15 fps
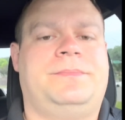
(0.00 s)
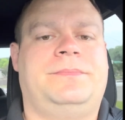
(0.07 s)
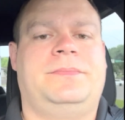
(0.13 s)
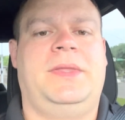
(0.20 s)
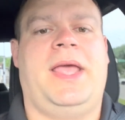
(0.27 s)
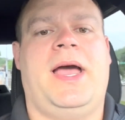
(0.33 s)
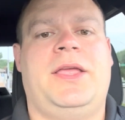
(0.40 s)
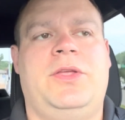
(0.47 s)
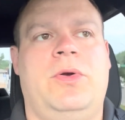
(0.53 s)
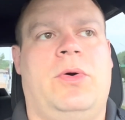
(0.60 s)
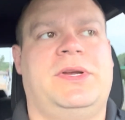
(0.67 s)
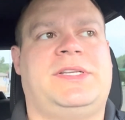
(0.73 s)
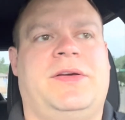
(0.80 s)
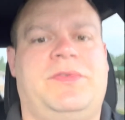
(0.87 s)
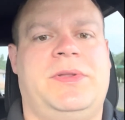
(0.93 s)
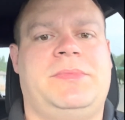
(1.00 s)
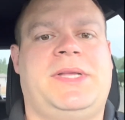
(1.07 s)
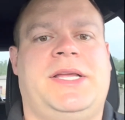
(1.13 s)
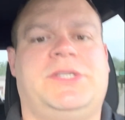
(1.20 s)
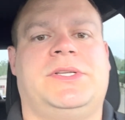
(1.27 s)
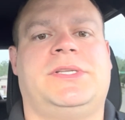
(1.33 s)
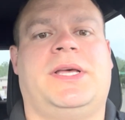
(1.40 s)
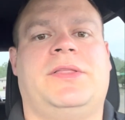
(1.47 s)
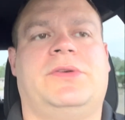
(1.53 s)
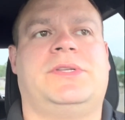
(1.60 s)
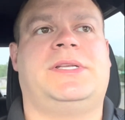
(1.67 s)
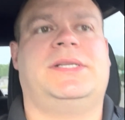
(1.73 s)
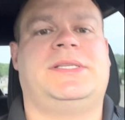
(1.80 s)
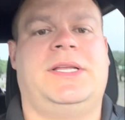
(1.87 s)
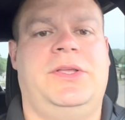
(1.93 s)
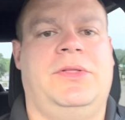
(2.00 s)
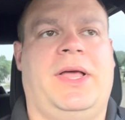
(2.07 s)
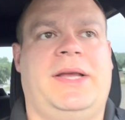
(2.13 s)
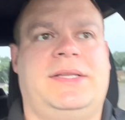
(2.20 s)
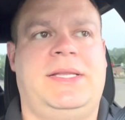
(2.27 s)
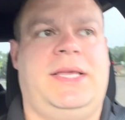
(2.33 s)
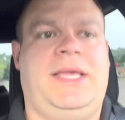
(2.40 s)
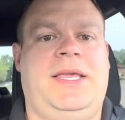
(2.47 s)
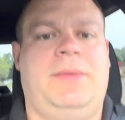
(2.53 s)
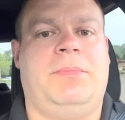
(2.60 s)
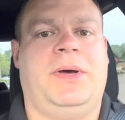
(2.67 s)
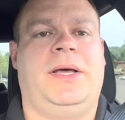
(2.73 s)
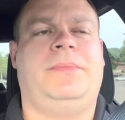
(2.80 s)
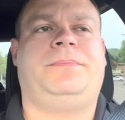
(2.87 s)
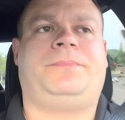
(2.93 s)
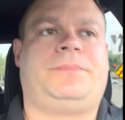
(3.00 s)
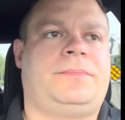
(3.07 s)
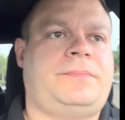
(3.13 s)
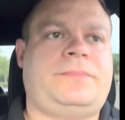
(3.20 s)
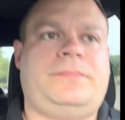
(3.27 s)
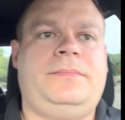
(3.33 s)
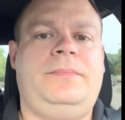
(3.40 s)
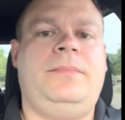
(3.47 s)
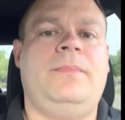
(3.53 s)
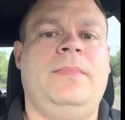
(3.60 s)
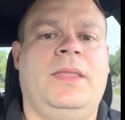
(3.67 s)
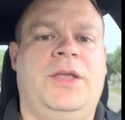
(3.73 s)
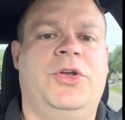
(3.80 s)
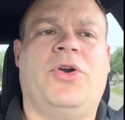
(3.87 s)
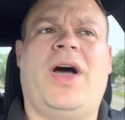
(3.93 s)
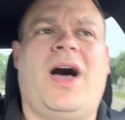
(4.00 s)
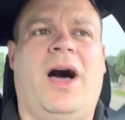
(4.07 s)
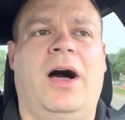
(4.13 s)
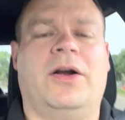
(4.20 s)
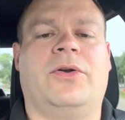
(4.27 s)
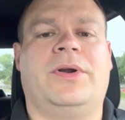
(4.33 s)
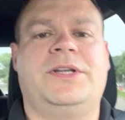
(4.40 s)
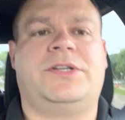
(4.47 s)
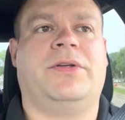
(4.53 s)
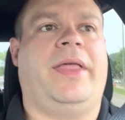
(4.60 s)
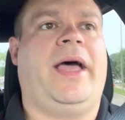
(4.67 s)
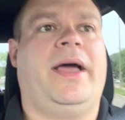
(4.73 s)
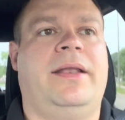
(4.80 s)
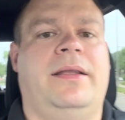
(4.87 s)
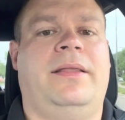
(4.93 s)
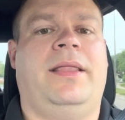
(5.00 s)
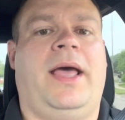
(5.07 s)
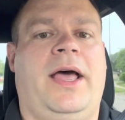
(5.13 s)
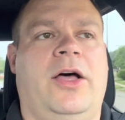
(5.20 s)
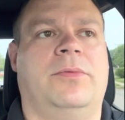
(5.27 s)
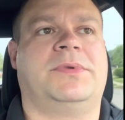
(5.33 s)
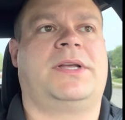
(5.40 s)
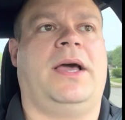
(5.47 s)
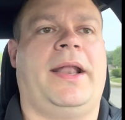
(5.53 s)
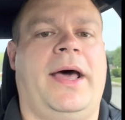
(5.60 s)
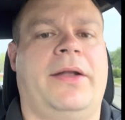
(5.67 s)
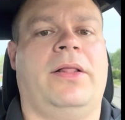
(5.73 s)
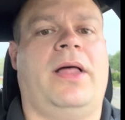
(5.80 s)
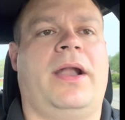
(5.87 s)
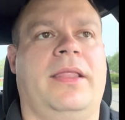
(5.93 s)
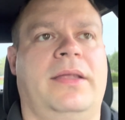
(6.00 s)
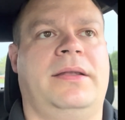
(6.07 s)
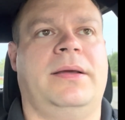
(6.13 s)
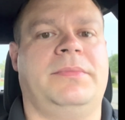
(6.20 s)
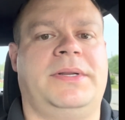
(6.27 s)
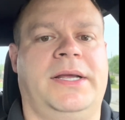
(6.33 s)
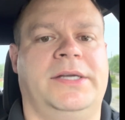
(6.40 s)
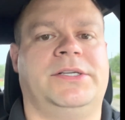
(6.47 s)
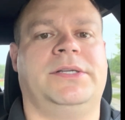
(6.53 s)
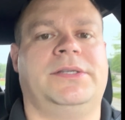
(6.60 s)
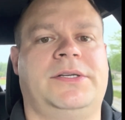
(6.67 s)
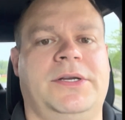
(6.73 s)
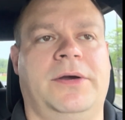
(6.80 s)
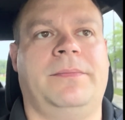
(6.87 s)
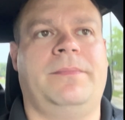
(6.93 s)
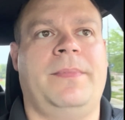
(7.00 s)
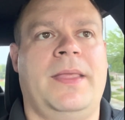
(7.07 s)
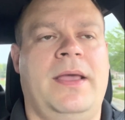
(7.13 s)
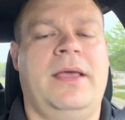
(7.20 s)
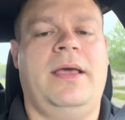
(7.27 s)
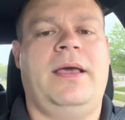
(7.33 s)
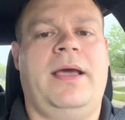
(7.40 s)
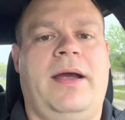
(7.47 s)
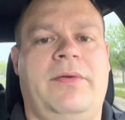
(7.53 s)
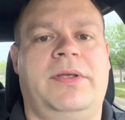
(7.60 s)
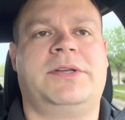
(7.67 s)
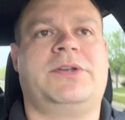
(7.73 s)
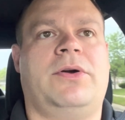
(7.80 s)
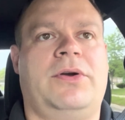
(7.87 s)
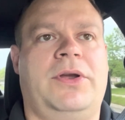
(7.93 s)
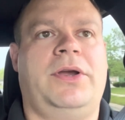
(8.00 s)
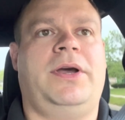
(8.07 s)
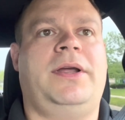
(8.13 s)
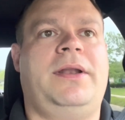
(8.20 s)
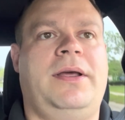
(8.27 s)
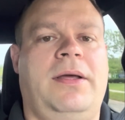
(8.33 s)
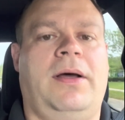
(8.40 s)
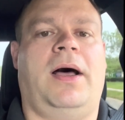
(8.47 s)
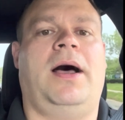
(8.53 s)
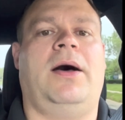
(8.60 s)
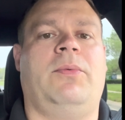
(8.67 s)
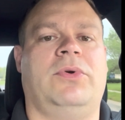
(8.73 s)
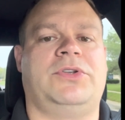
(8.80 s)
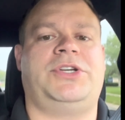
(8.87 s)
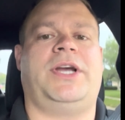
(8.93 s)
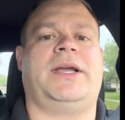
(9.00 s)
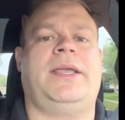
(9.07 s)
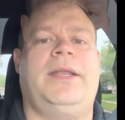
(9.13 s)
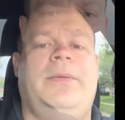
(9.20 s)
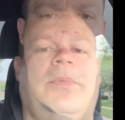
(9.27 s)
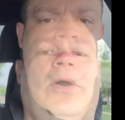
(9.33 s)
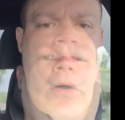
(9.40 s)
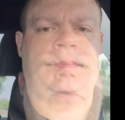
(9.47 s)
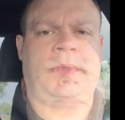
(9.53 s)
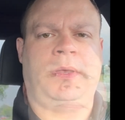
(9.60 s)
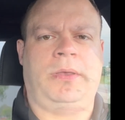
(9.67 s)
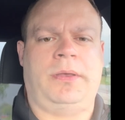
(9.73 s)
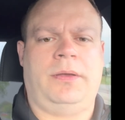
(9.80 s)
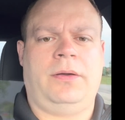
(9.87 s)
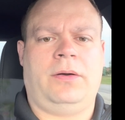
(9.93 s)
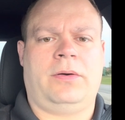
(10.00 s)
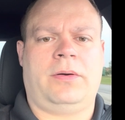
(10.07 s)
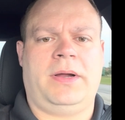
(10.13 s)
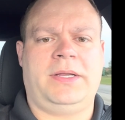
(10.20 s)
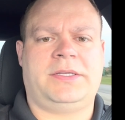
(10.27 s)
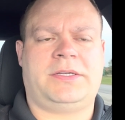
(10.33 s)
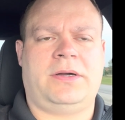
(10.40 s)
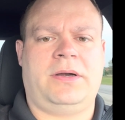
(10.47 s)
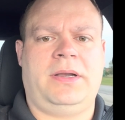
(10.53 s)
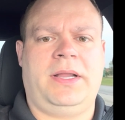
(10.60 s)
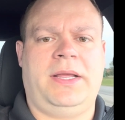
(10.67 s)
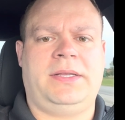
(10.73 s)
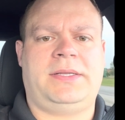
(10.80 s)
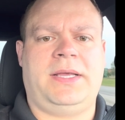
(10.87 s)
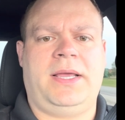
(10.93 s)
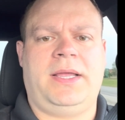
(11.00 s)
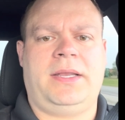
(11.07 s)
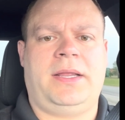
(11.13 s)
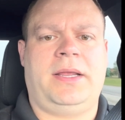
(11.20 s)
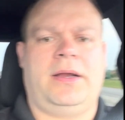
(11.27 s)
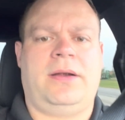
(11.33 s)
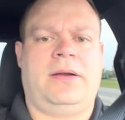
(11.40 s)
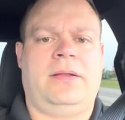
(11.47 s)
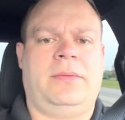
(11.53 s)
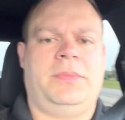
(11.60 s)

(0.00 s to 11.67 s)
Yeah, you always have temptations on those things that you like to eat, but you're not hungry, so that helps cut out a lot of the temptations. So everything's going good. We'll check in tomorrow. All right, starting day 10 here.